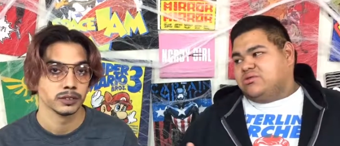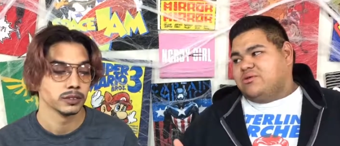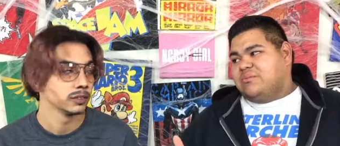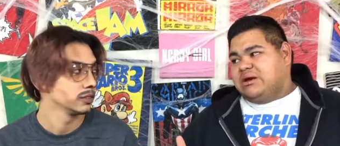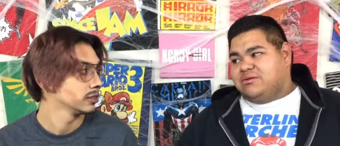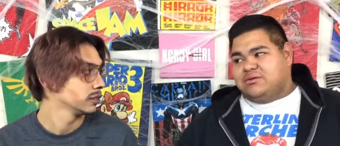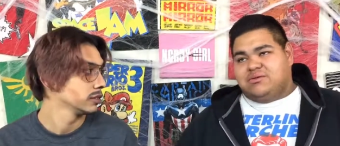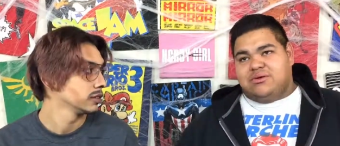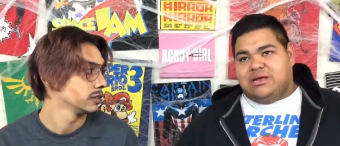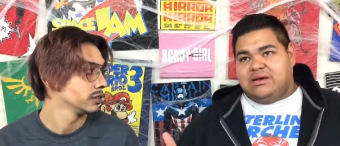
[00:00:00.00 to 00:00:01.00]
Speaker 1: so her
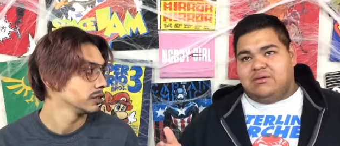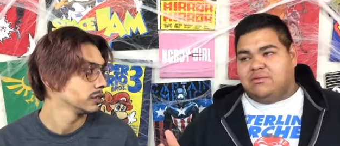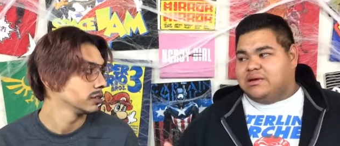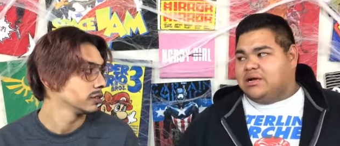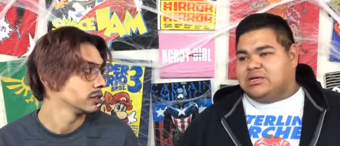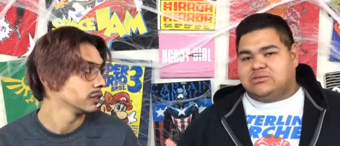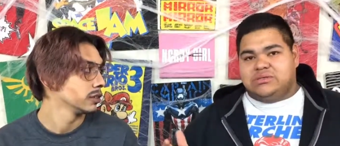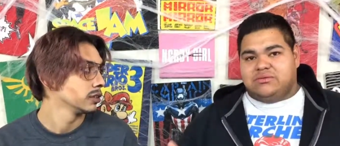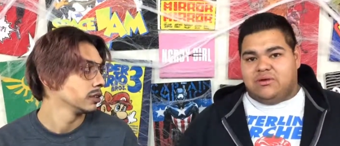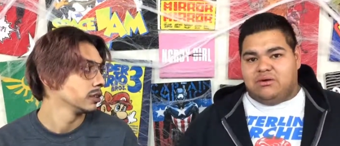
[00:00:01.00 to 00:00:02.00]
parents are like, oh my gosh,
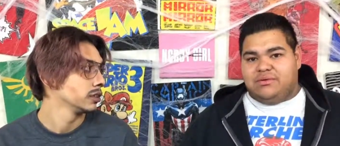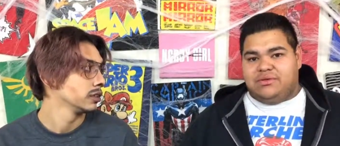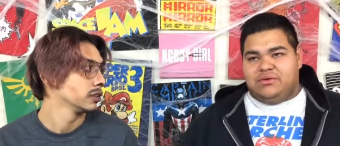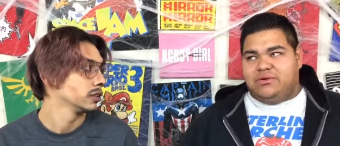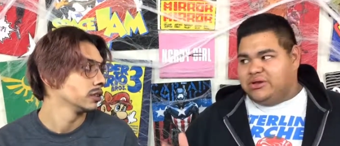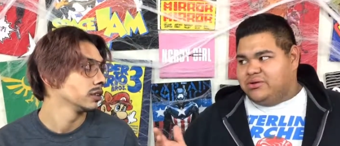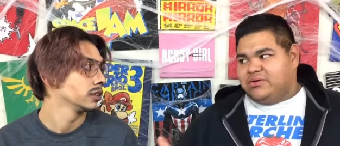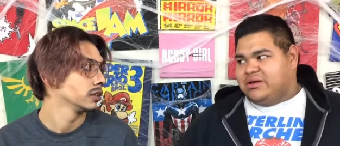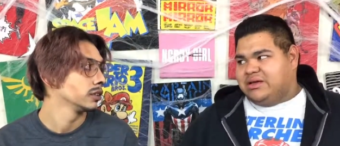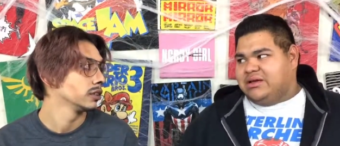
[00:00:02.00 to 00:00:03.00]
what's wrong with you? Are you
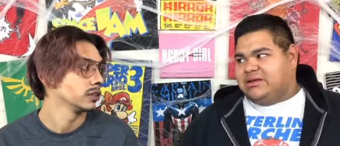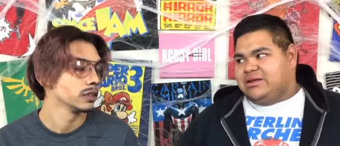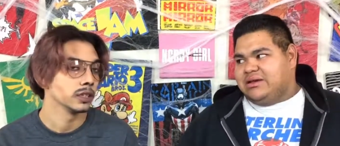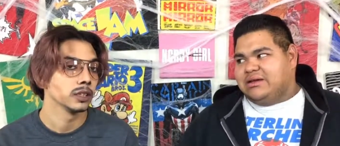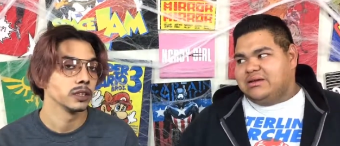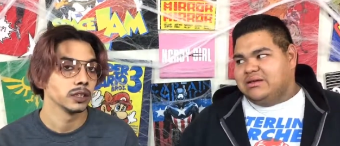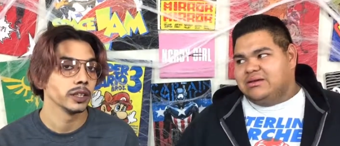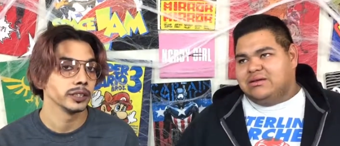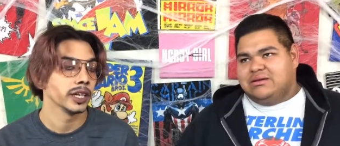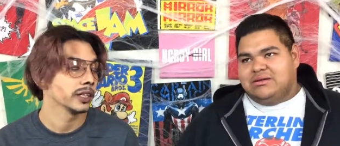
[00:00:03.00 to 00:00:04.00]
okay? Like,
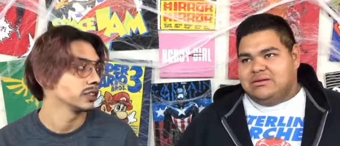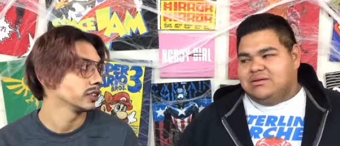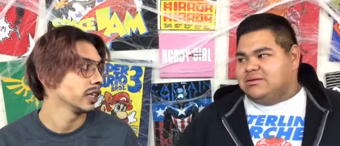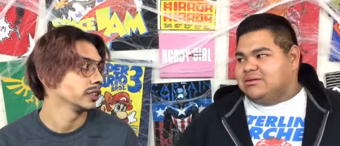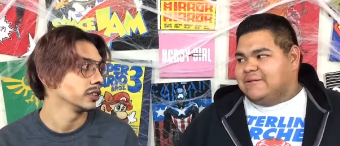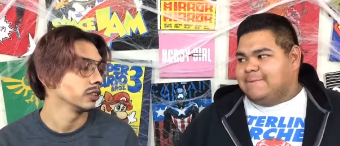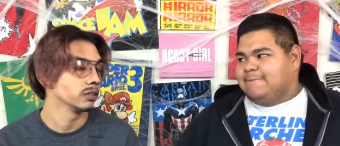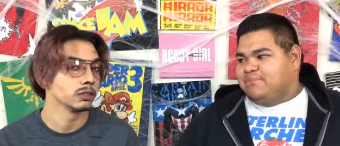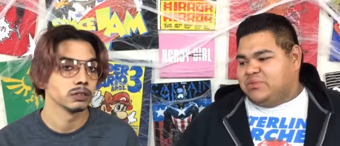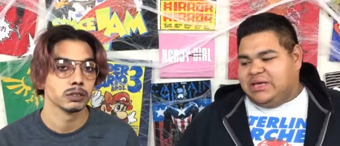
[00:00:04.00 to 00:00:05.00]
Speaker 2: let's exercise
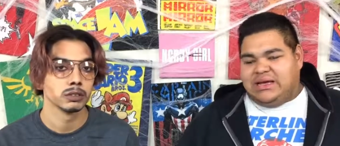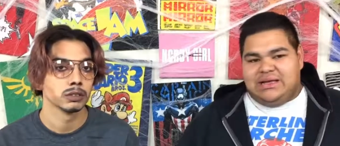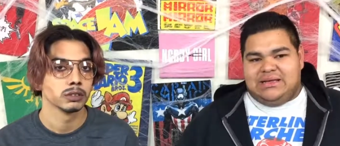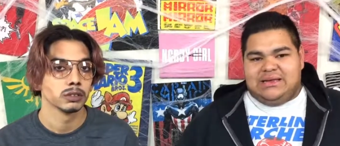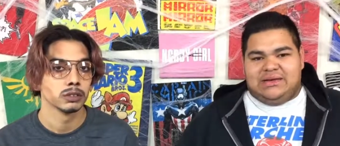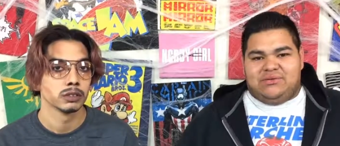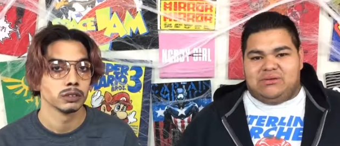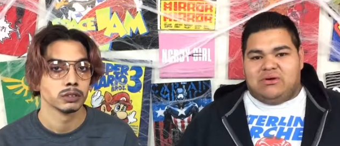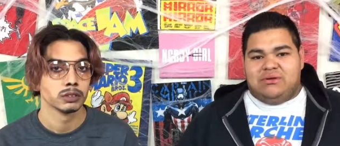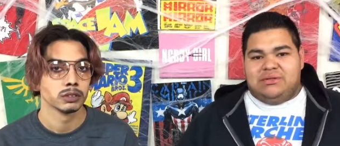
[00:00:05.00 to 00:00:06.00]
you.
Speaker 1: Yeah, like,
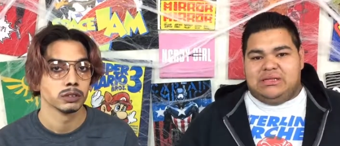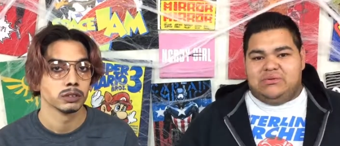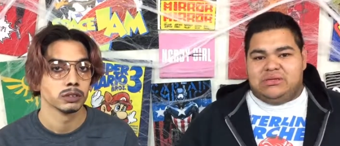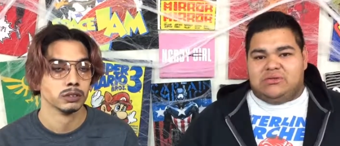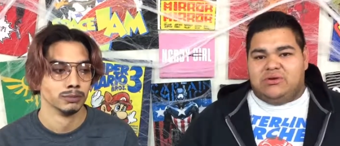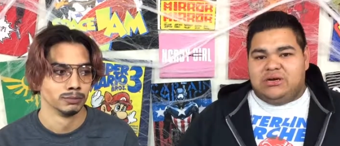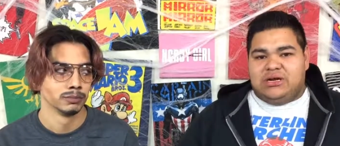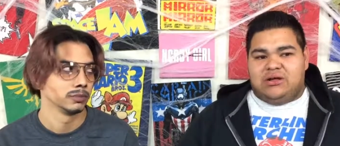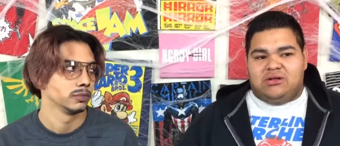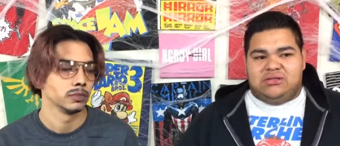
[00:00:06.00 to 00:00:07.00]
what's wrong with you? What's going
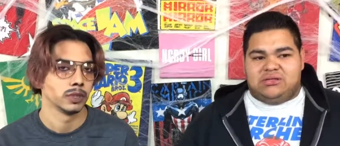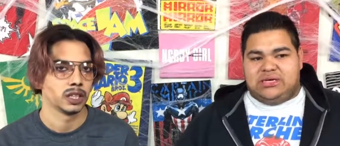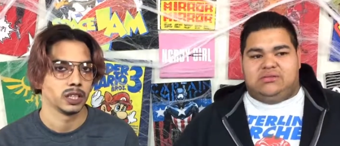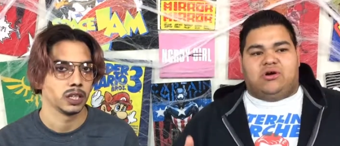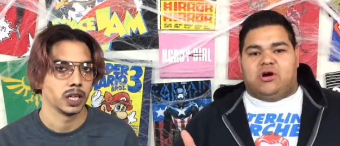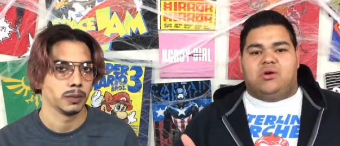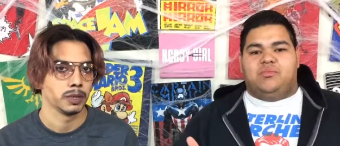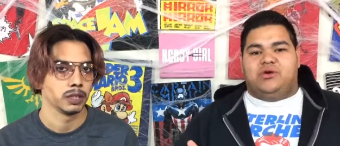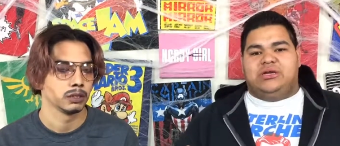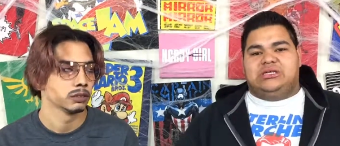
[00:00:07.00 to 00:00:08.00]
on? All these signs are
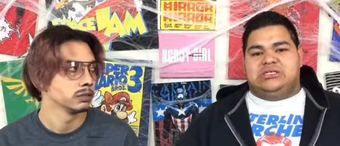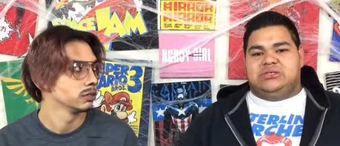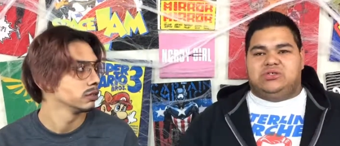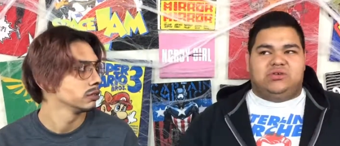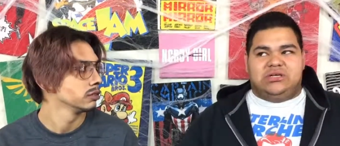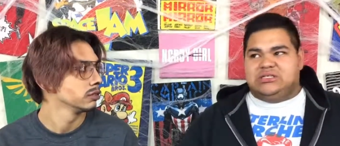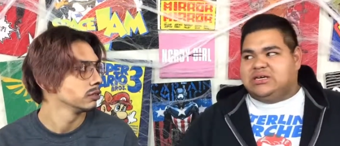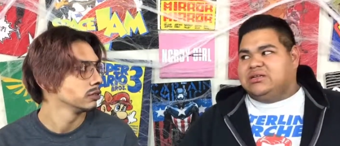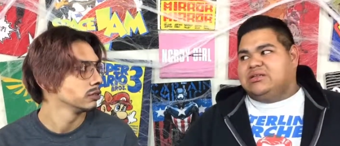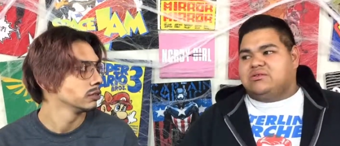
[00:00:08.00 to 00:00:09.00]
pointing to you. You can
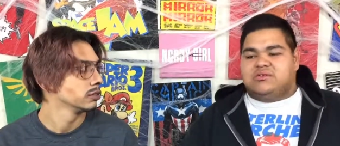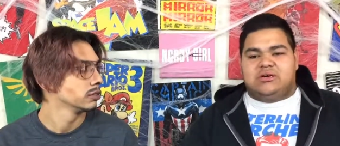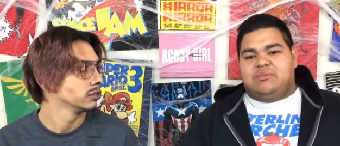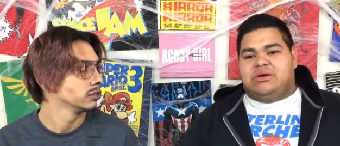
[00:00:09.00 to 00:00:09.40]
tell us, we're your